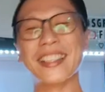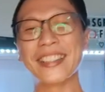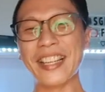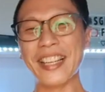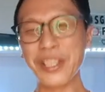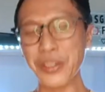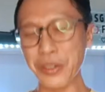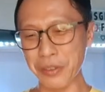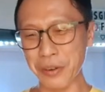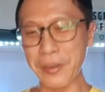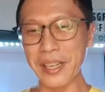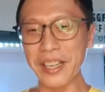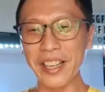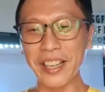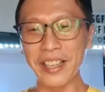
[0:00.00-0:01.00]
Taylor Swift a
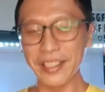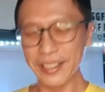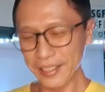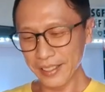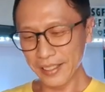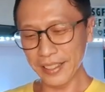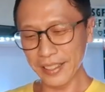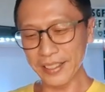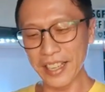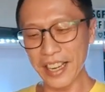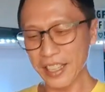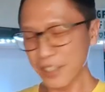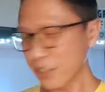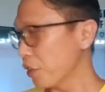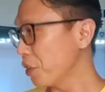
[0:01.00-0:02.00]
bit
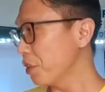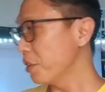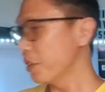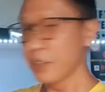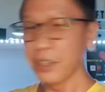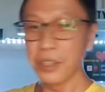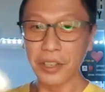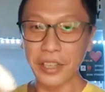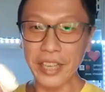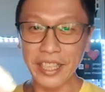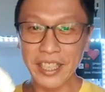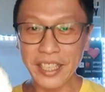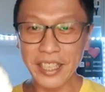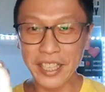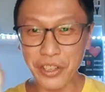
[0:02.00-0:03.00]
later. So,
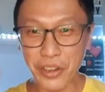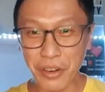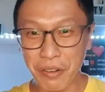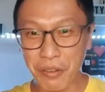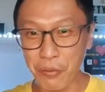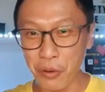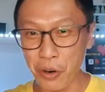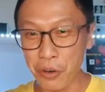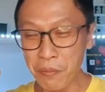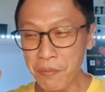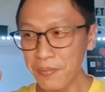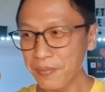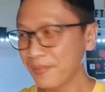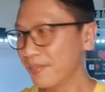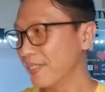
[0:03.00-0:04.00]
okay, this is the shaving
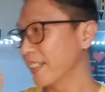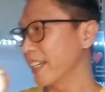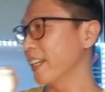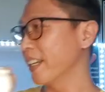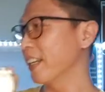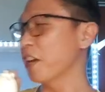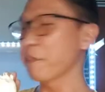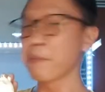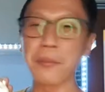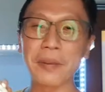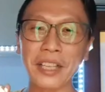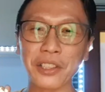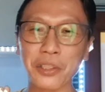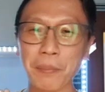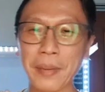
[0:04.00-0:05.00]
foam. Okay, a lot of
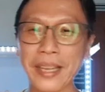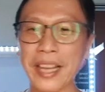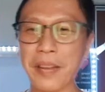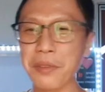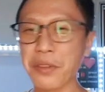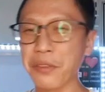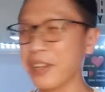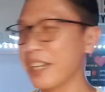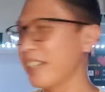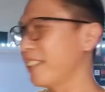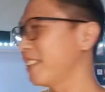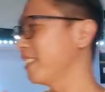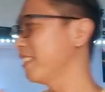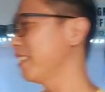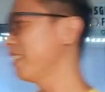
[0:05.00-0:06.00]
people like to play games with it,